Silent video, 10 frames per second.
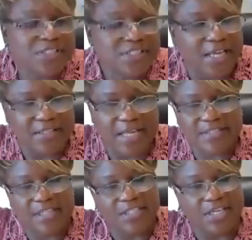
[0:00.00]
I'm going to say
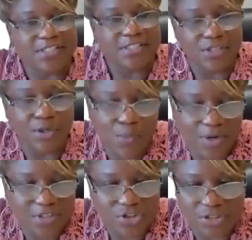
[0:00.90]
that's a yes and
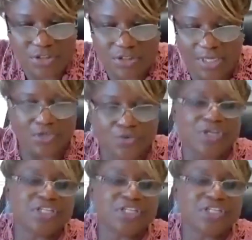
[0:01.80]
no question. And the